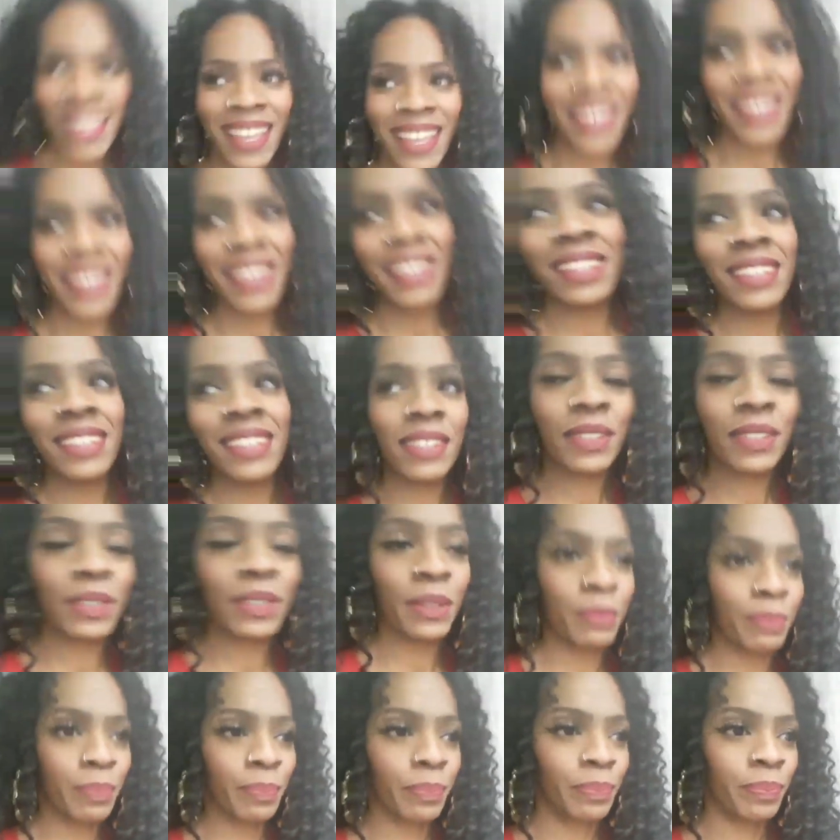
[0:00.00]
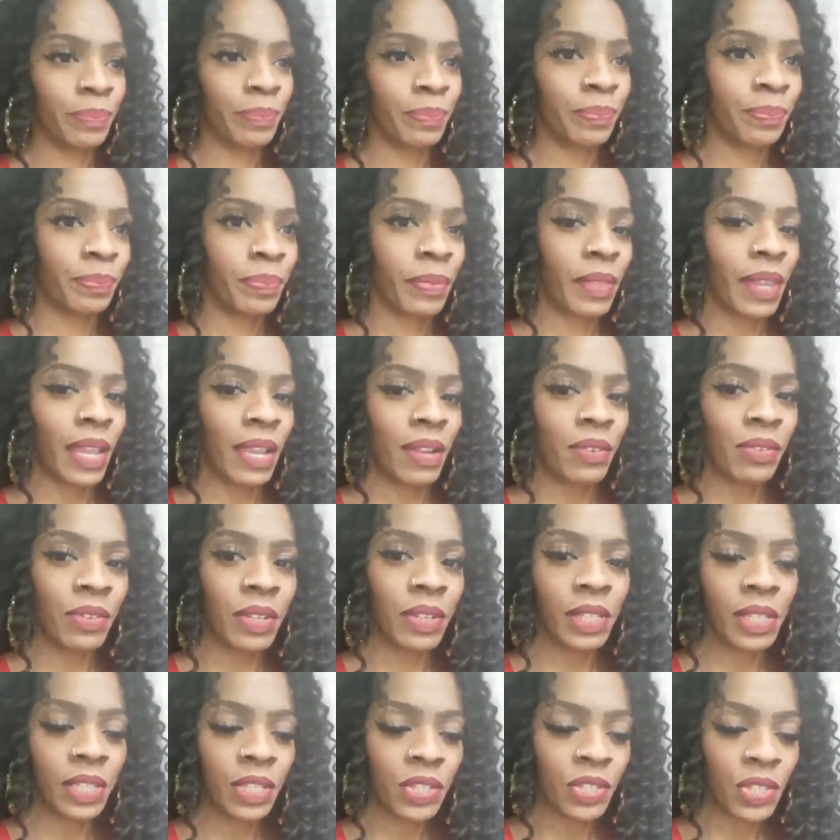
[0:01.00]
And I
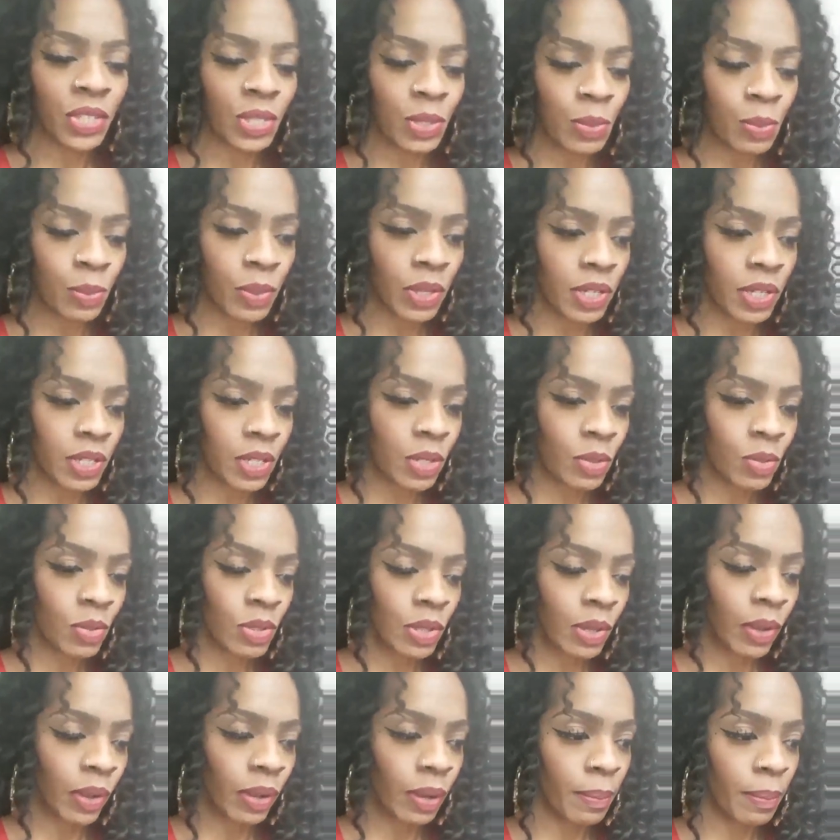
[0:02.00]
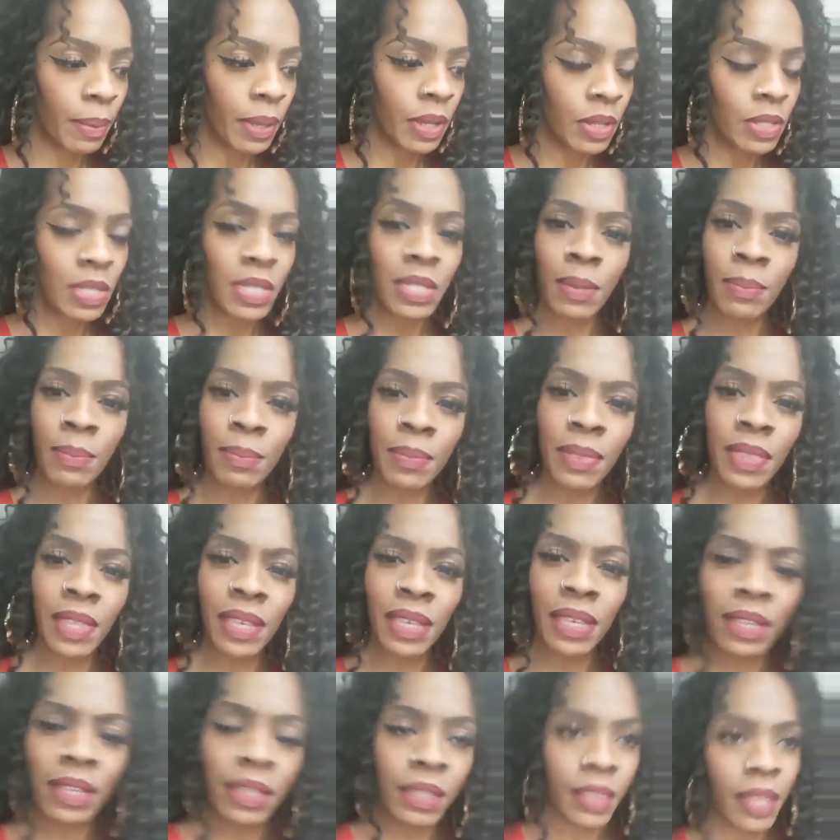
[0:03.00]
really just wanted to talk about
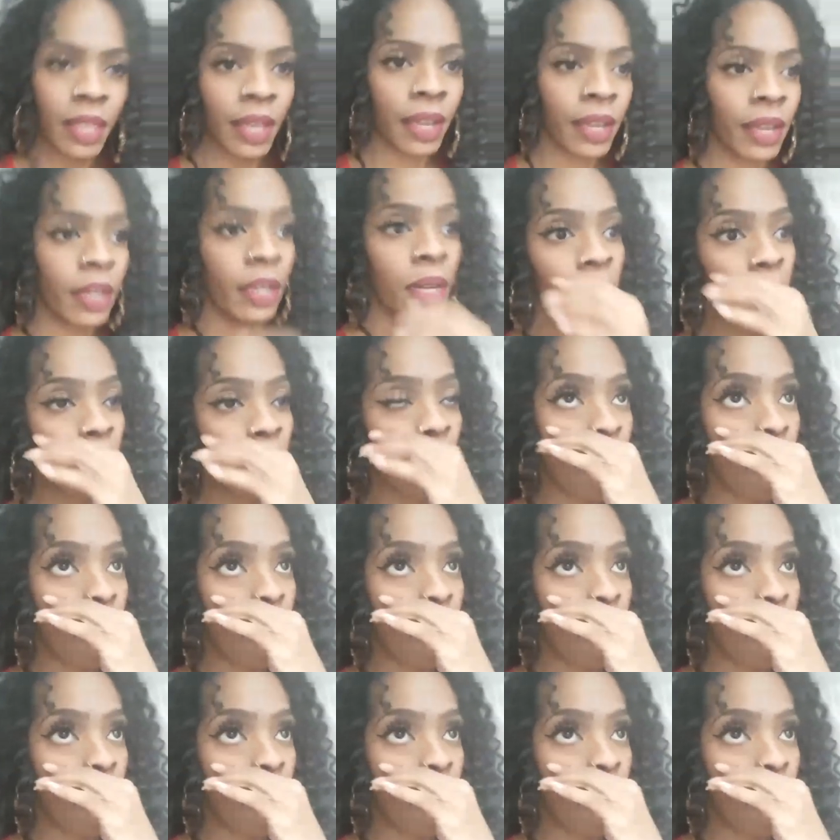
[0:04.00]
something that